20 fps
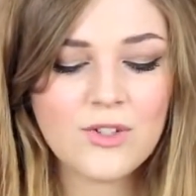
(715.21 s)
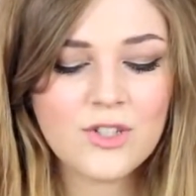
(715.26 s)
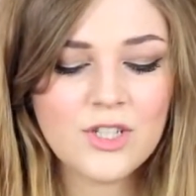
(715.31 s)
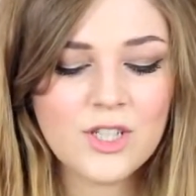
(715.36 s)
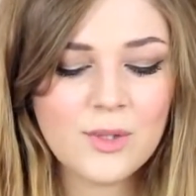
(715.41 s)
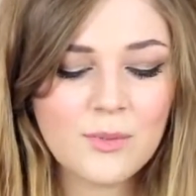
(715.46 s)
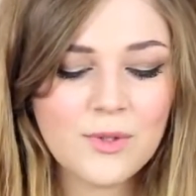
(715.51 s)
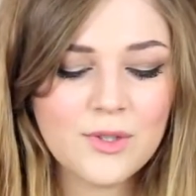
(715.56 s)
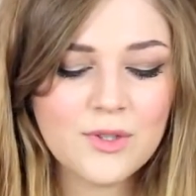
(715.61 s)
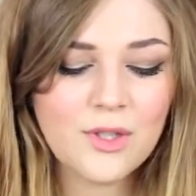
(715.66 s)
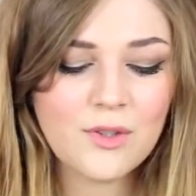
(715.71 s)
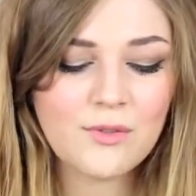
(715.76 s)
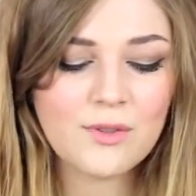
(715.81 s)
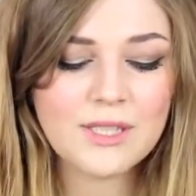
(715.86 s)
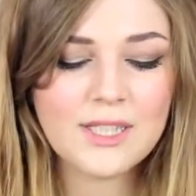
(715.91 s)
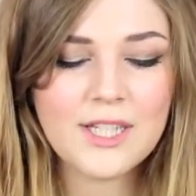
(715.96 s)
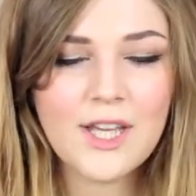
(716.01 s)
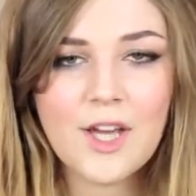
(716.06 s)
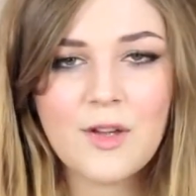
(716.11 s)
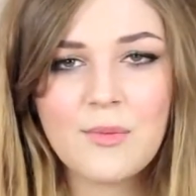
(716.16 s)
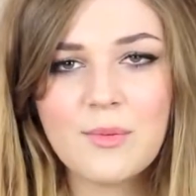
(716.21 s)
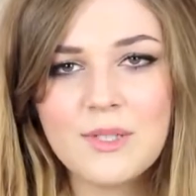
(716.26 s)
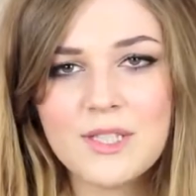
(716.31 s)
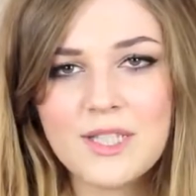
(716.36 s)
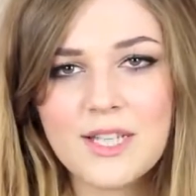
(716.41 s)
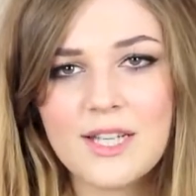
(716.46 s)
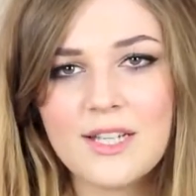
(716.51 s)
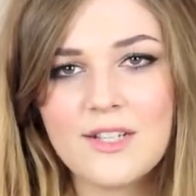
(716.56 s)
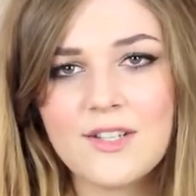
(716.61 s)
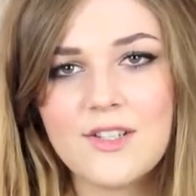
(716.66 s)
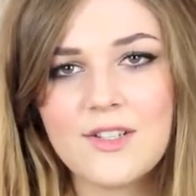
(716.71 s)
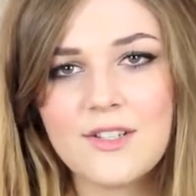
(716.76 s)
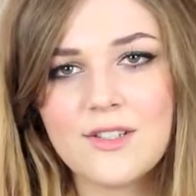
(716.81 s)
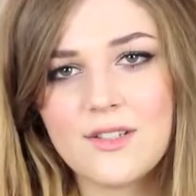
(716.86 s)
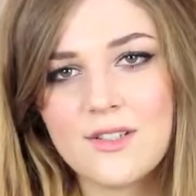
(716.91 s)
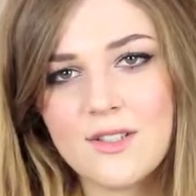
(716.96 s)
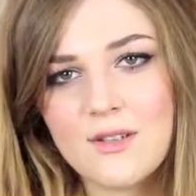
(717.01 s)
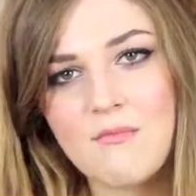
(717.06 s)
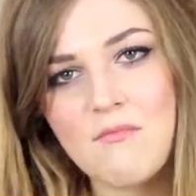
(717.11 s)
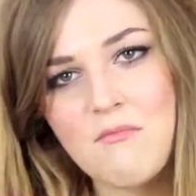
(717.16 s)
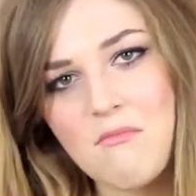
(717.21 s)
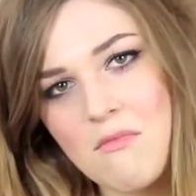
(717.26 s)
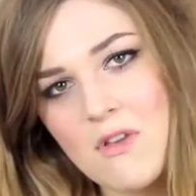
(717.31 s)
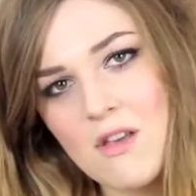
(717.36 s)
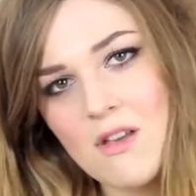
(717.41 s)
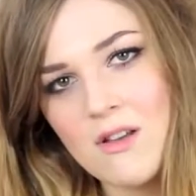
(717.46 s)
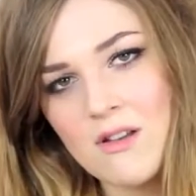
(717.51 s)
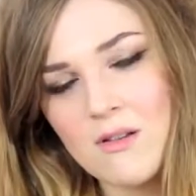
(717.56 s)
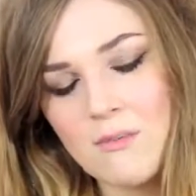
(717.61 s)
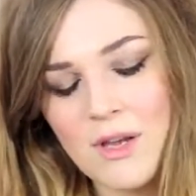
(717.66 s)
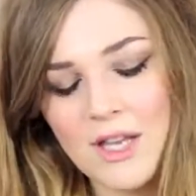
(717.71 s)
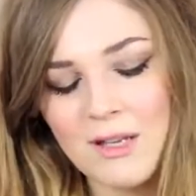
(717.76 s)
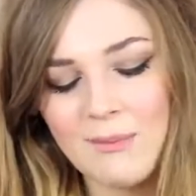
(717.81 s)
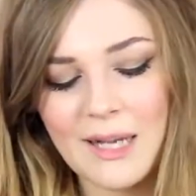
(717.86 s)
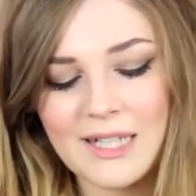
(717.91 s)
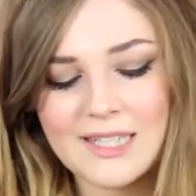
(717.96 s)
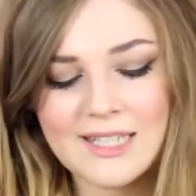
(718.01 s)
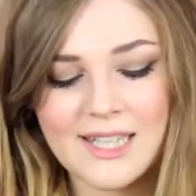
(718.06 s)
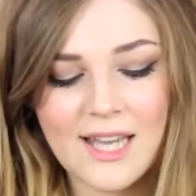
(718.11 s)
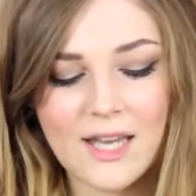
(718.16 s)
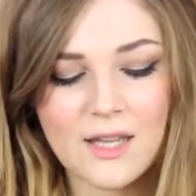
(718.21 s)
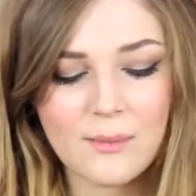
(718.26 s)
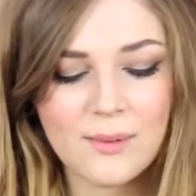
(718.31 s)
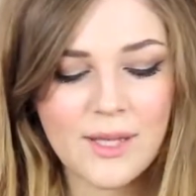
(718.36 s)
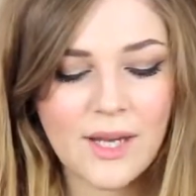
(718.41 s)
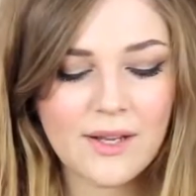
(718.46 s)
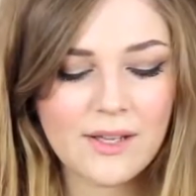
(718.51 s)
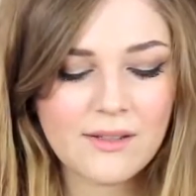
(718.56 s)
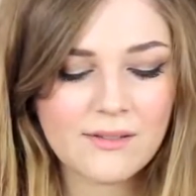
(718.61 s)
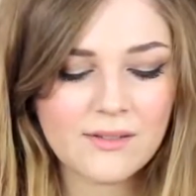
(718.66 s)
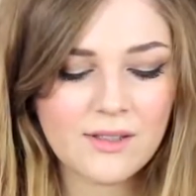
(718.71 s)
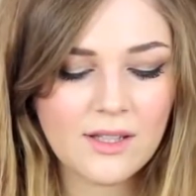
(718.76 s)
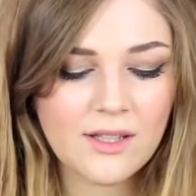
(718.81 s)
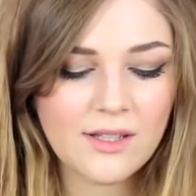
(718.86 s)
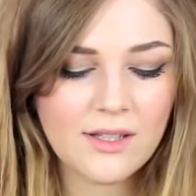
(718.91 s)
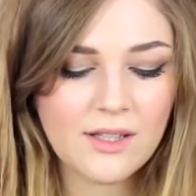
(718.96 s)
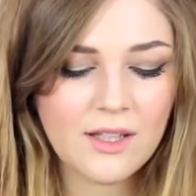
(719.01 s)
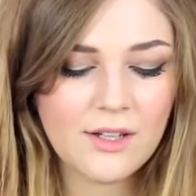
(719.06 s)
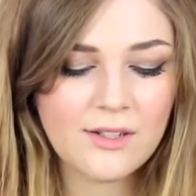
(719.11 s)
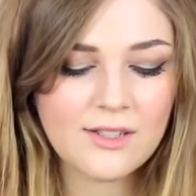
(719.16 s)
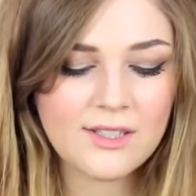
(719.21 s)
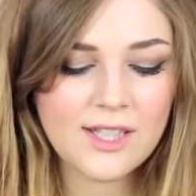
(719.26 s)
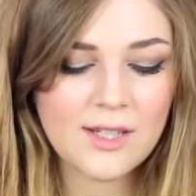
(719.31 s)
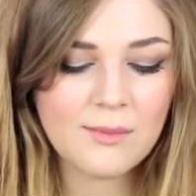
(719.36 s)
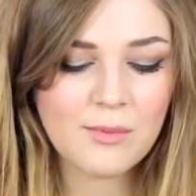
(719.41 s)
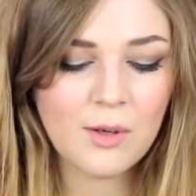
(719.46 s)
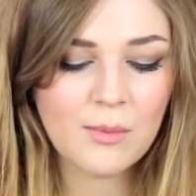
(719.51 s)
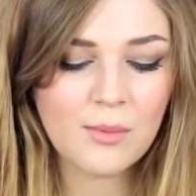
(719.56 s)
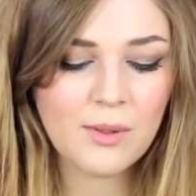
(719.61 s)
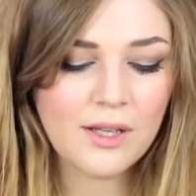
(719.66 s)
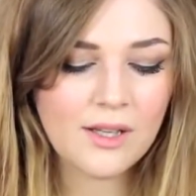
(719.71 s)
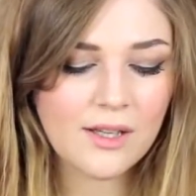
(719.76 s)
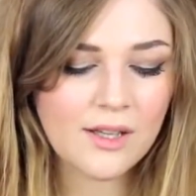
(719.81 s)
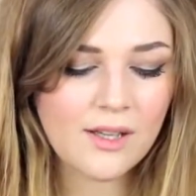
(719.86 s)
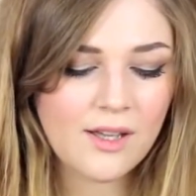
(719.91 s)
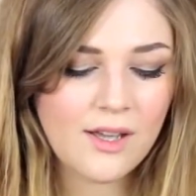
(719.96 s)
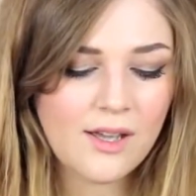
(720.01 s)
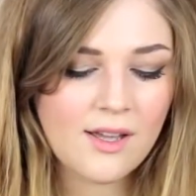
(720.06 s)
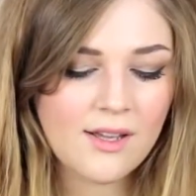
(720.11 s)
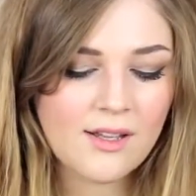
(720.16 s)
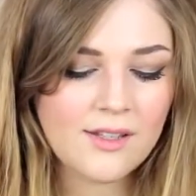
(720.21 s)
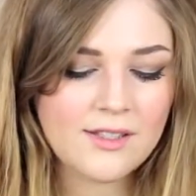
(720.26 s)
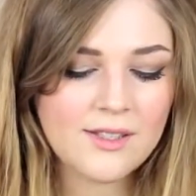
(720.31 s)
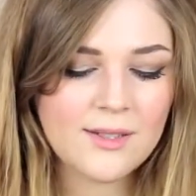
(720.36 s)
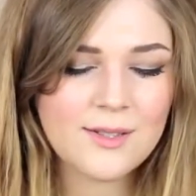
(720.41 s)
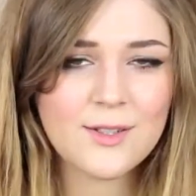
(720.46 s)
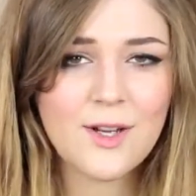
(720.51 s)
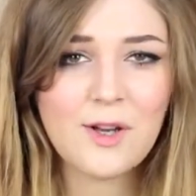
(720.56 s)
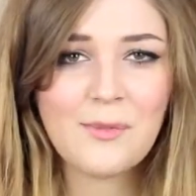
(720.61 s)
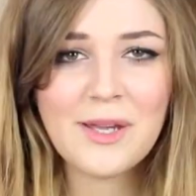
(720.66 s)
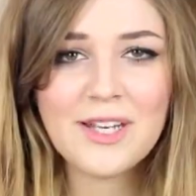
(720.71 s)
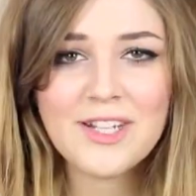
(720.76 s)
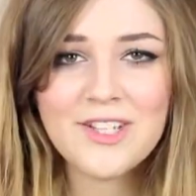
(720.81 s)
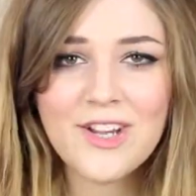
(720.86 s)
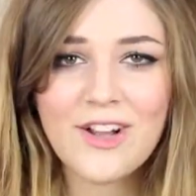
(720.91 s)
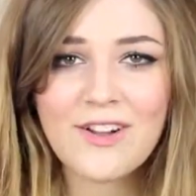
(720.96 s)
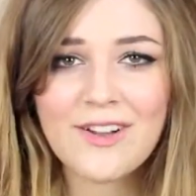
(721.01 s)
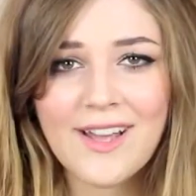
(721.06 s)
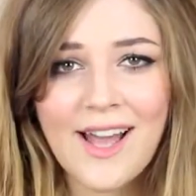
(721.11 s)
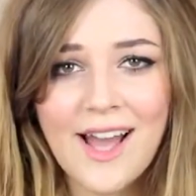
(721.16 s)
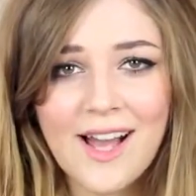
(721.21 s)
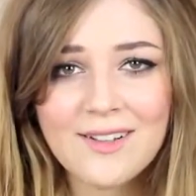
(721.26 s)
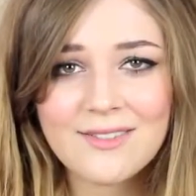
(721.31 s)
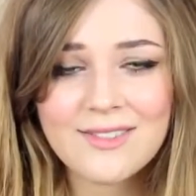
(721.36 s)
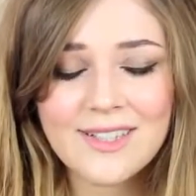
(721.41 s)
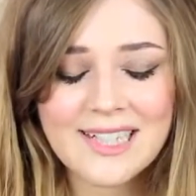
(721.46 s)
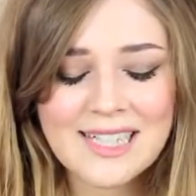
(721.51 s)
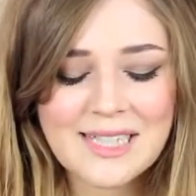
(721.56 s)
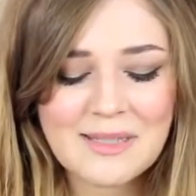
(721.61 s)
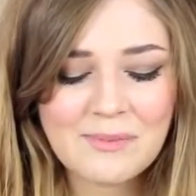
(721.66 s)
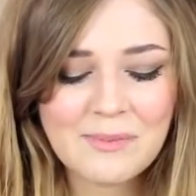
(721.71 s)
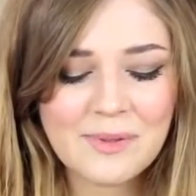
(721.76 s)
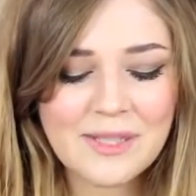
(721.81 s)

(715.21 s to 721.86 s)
Someone's obviously opened it and just put it back together without even like closing it properly. So it's got a big chunk out of it,